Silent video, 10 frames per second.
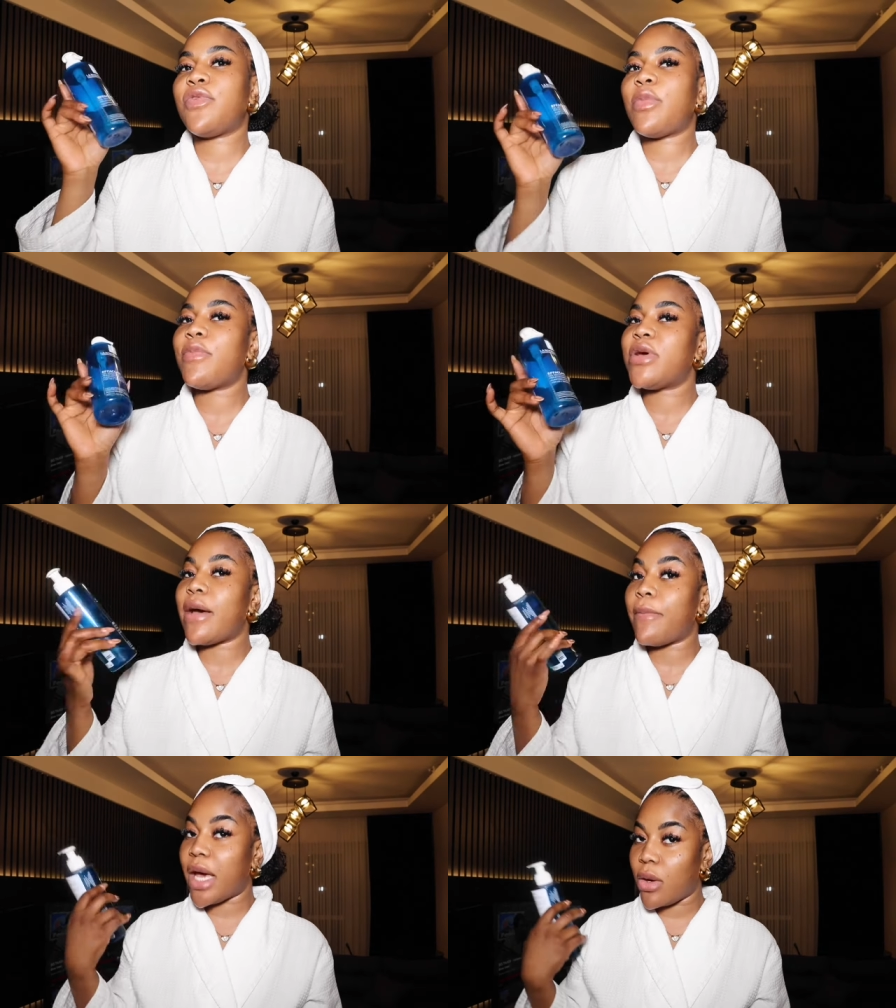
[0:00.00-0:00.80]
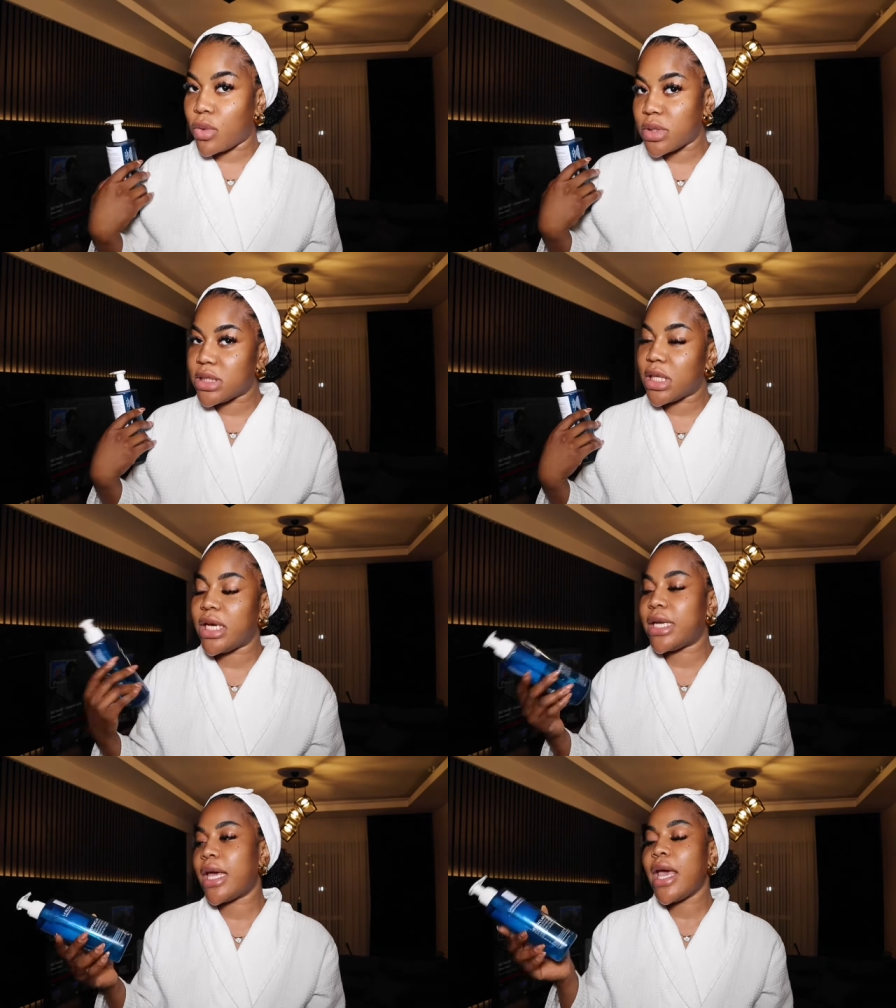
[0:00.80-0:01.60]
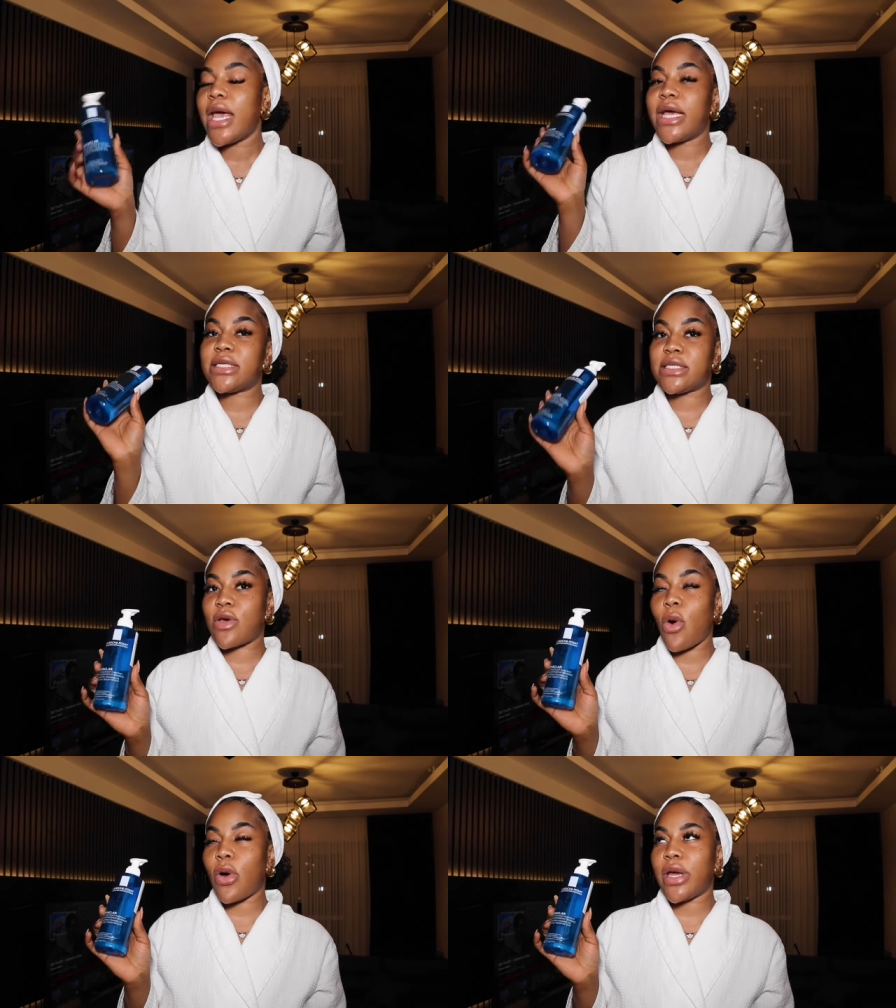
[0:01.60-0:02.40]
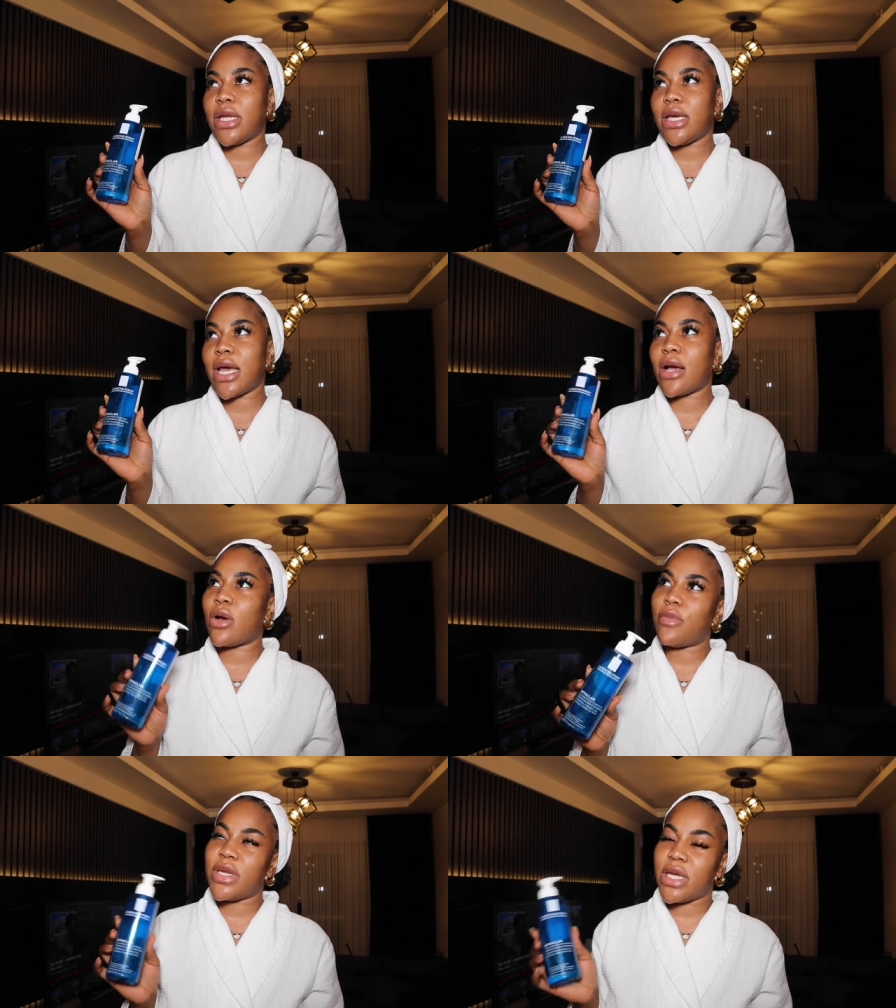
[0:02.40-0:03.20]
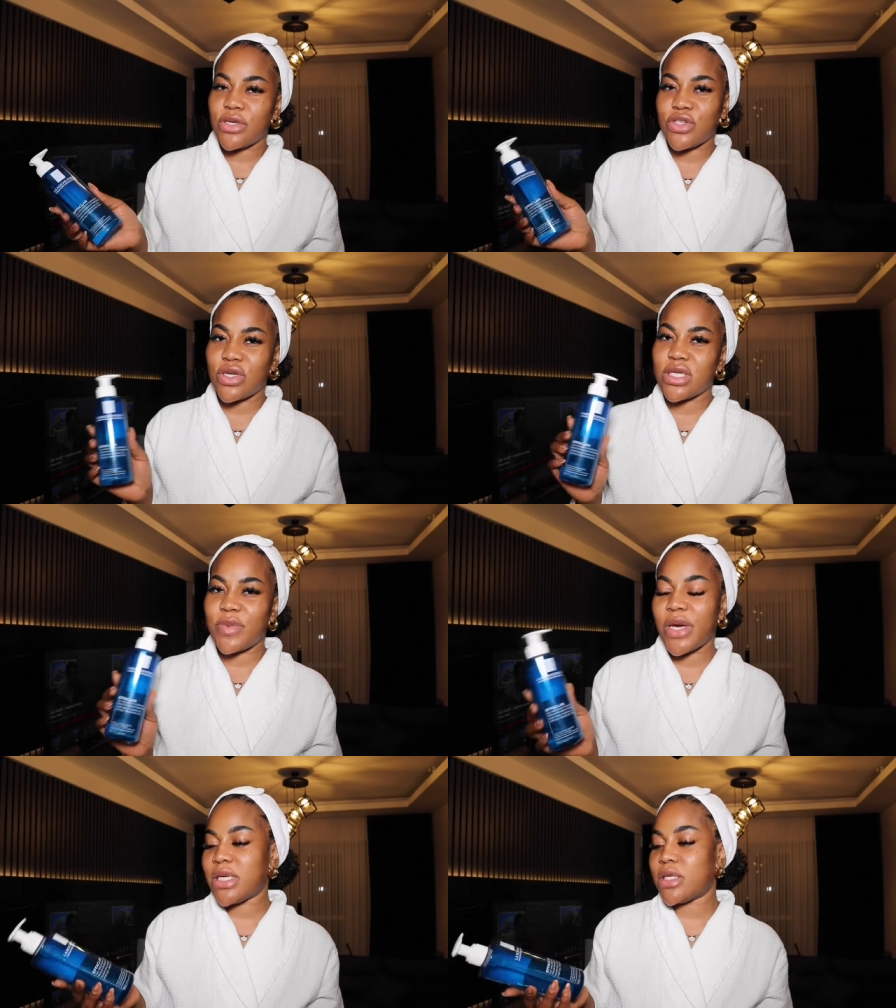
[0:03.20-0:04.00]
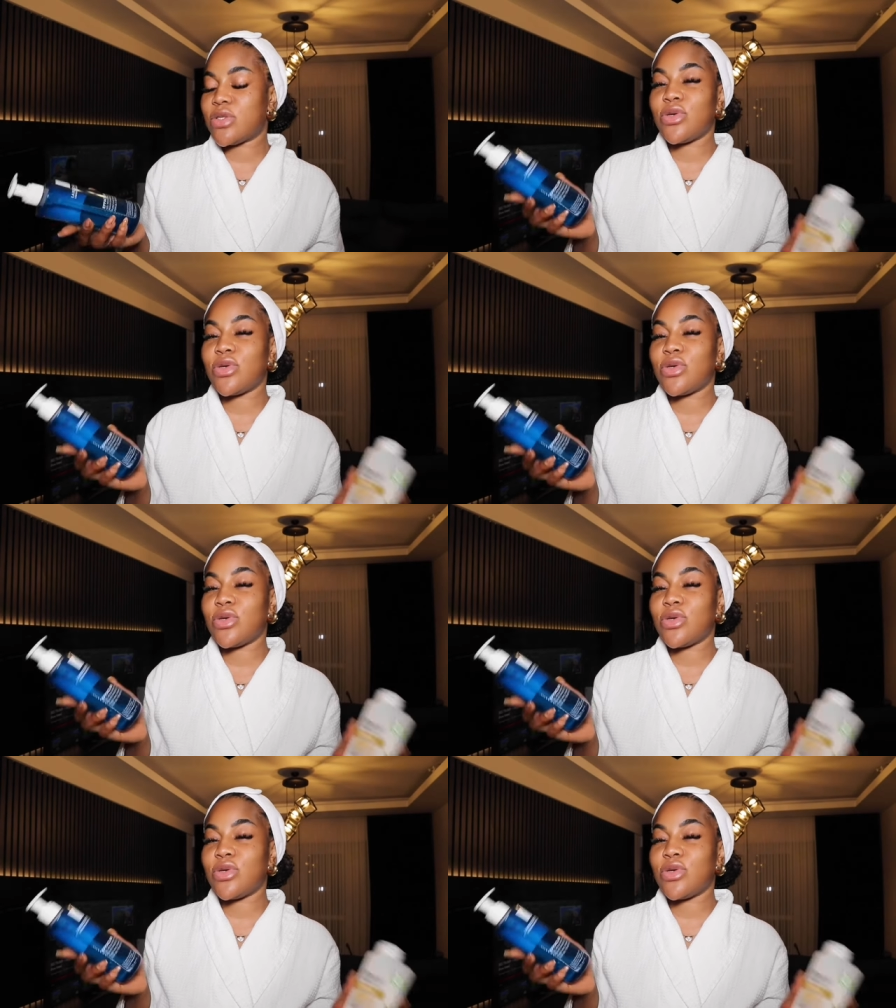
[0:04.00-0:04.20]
remember that my own skin is oily and combination depending.